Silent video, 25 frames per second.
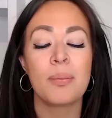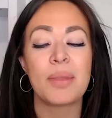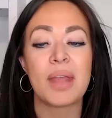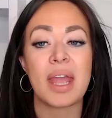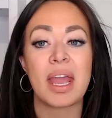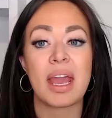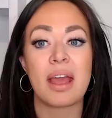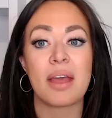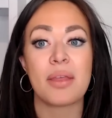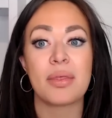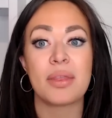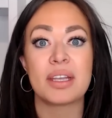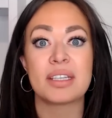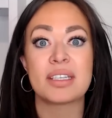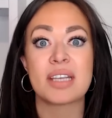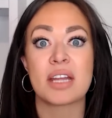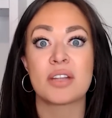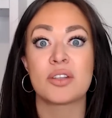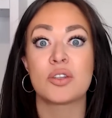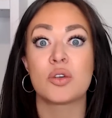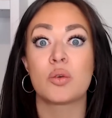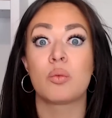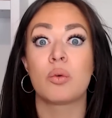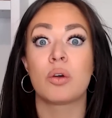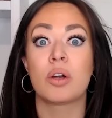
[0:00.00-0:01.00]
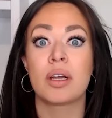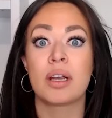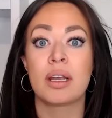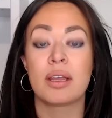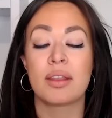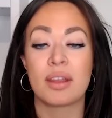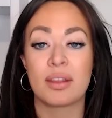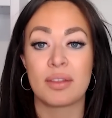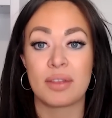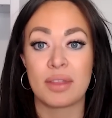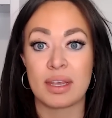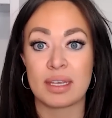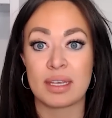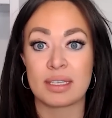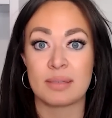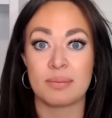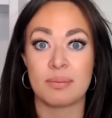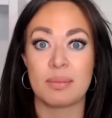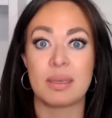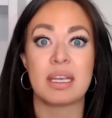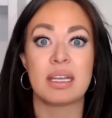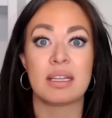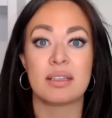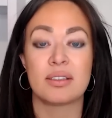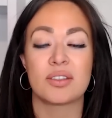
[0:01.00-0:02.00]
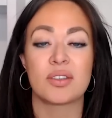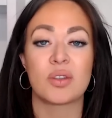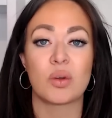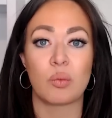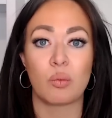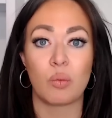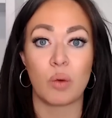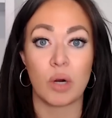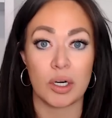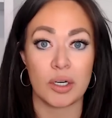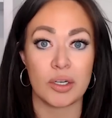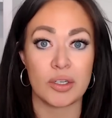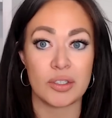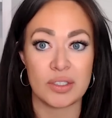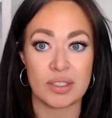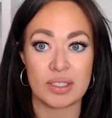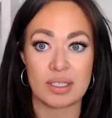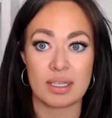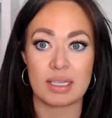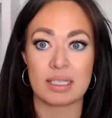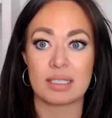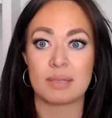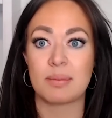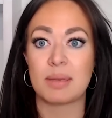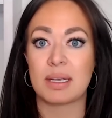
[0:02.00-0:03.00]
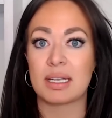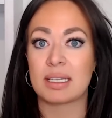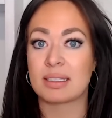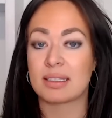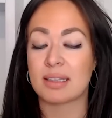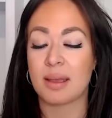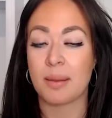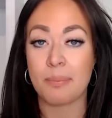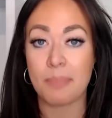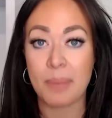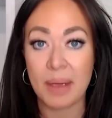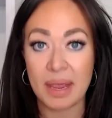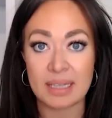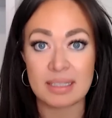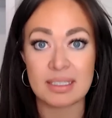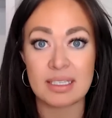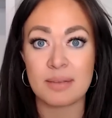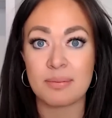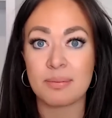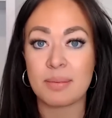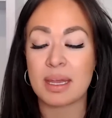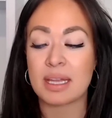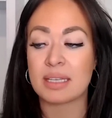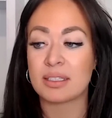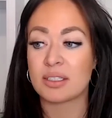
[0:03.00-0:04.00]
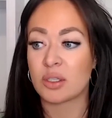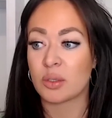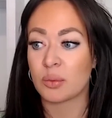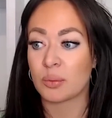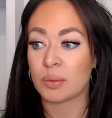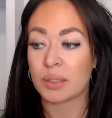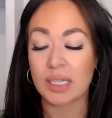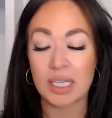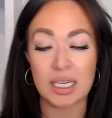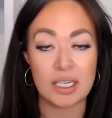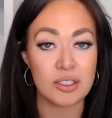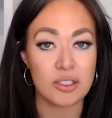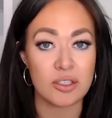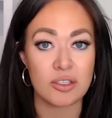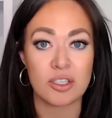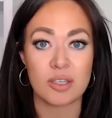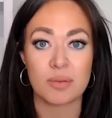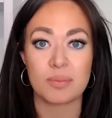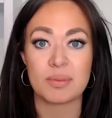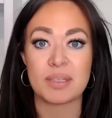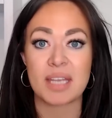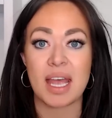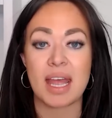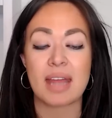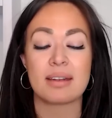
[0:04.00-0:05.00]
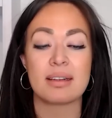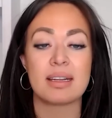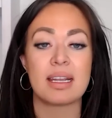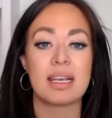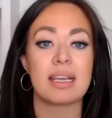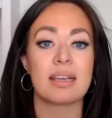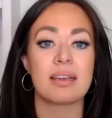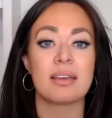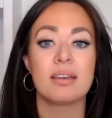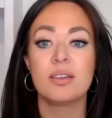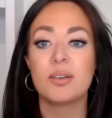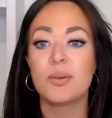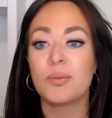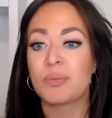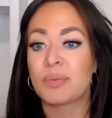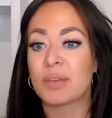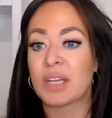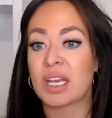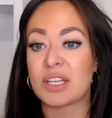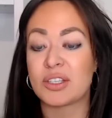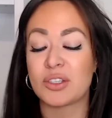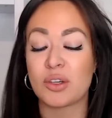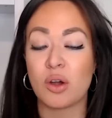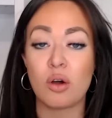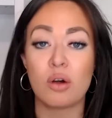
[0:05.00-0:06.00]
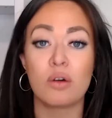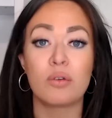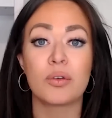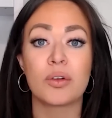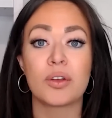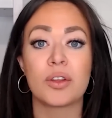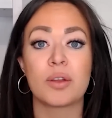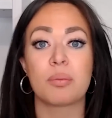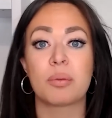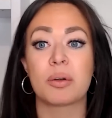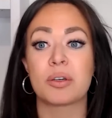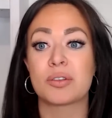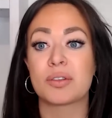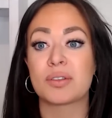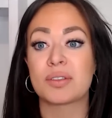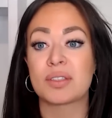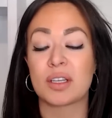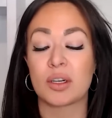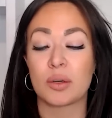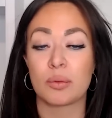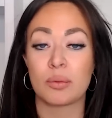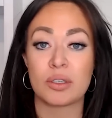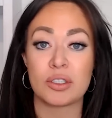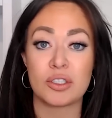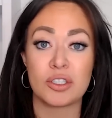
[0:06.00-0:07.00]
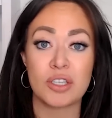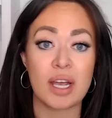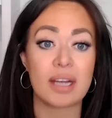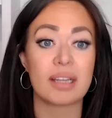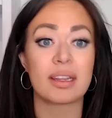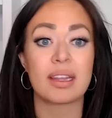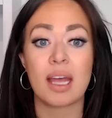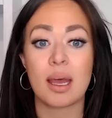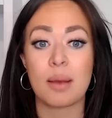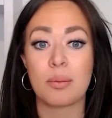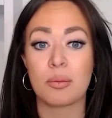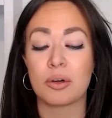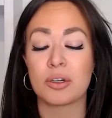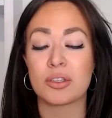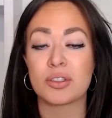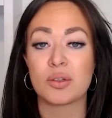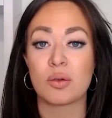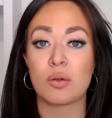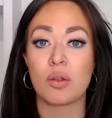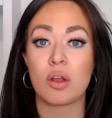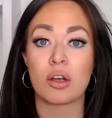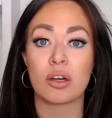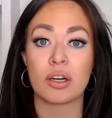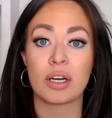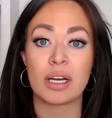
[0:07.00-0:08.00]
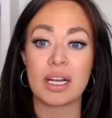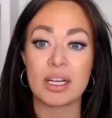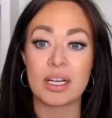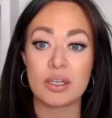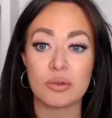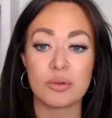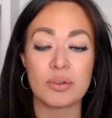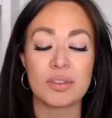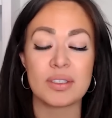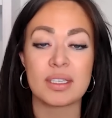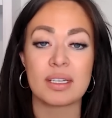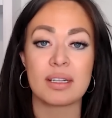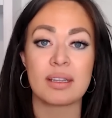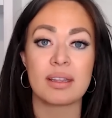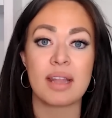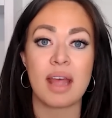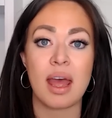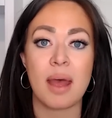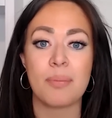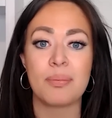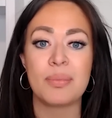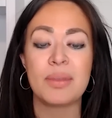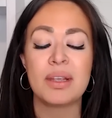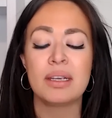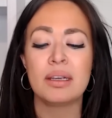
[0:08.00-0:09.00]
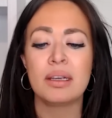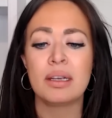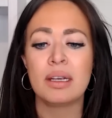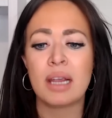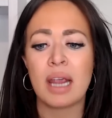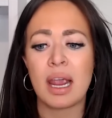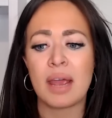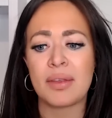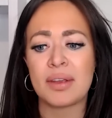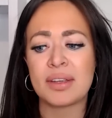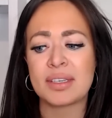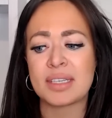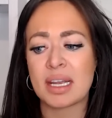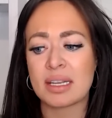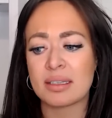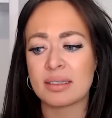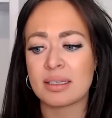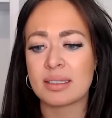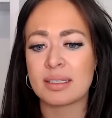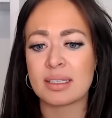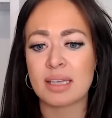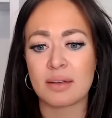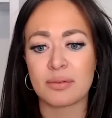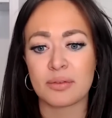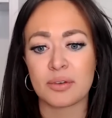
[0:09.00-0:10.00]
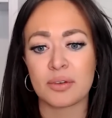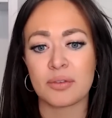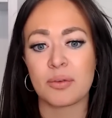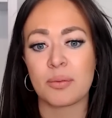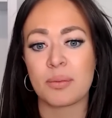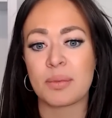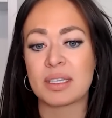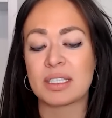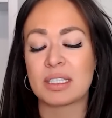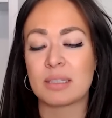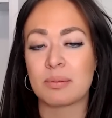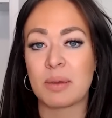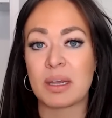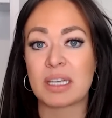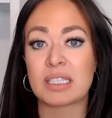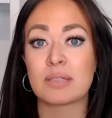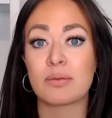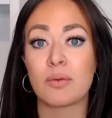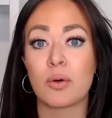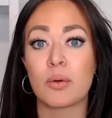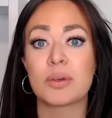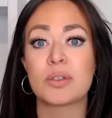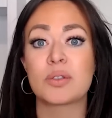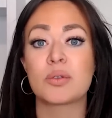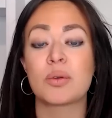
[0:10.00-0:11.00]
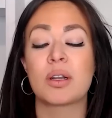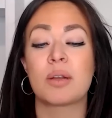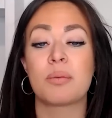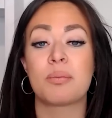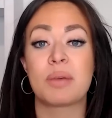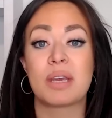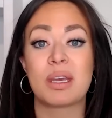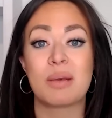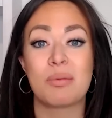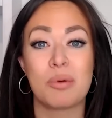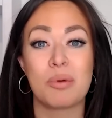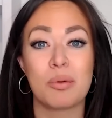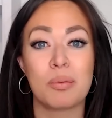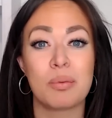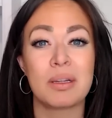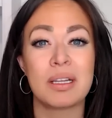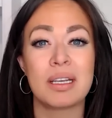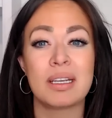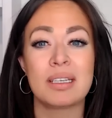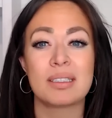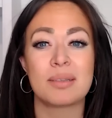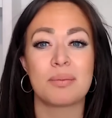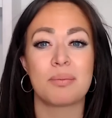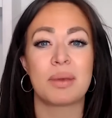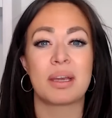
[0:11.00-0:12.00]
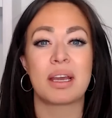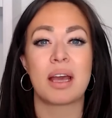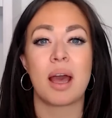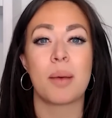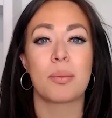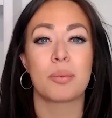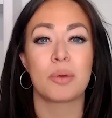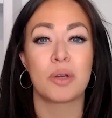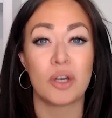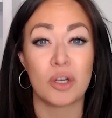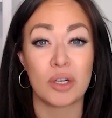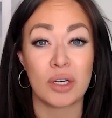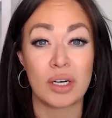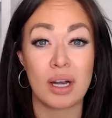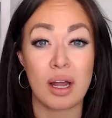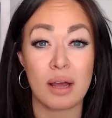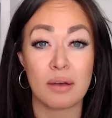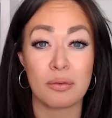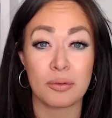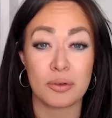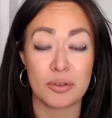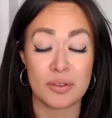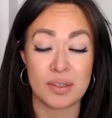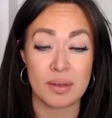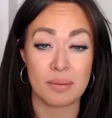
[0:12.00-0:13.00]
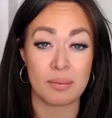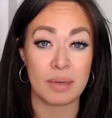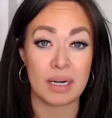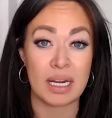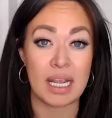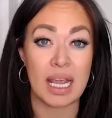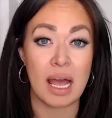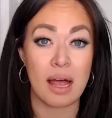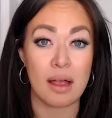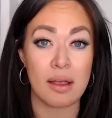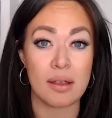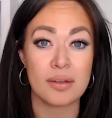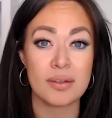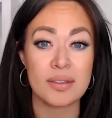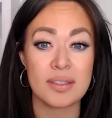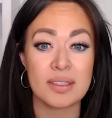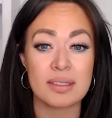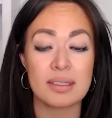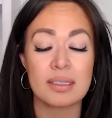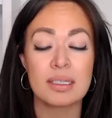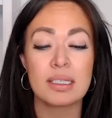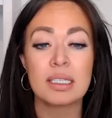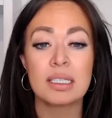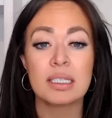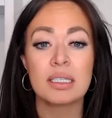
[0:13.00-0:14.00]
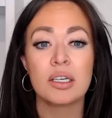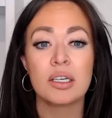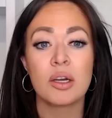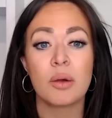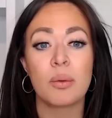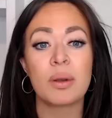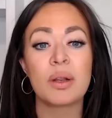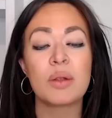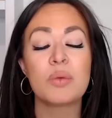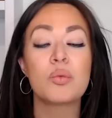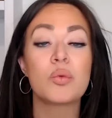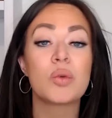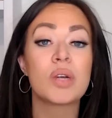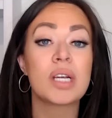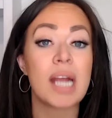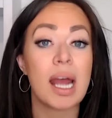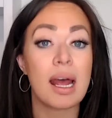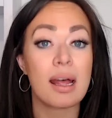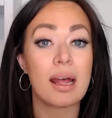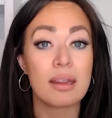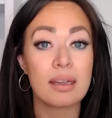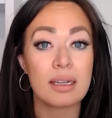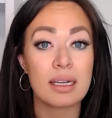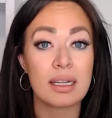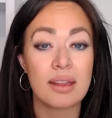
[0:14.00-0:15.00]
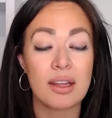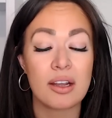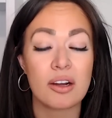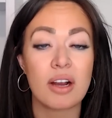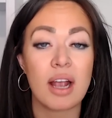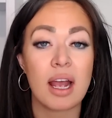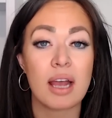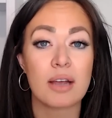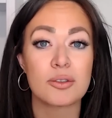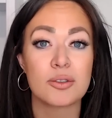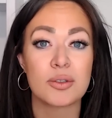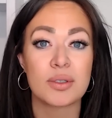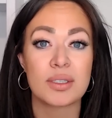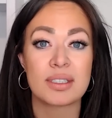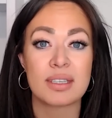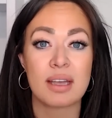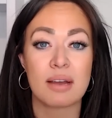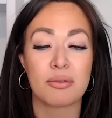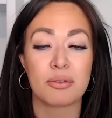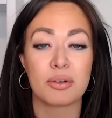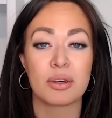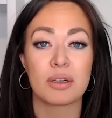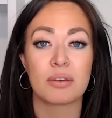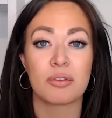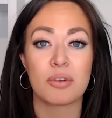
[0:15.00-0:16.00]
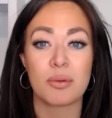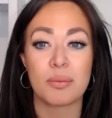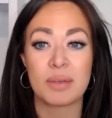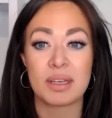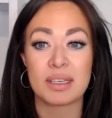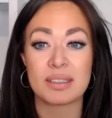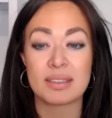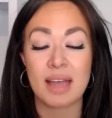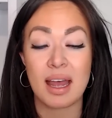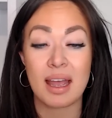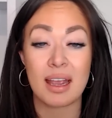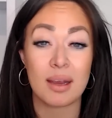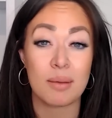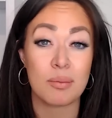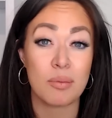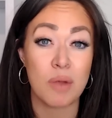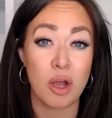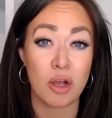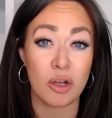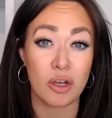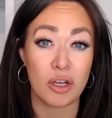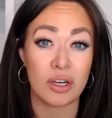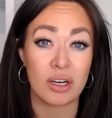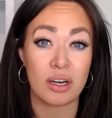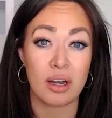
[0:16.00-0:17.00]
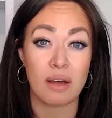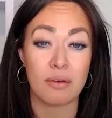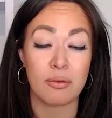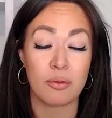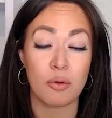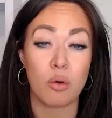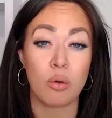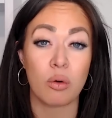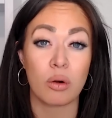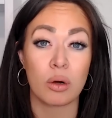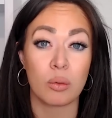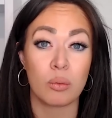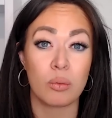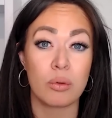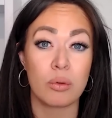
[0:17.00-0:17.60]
And they tend to worry that this means the worst. This means abandonment, the relationship's ending, it's over, the person's going to reject them or is no longer interested in them. And they tend to suffer from this space of always trying to people please and become good enough for somebody else. When in reality, they're actually suffering from these I am not good enough core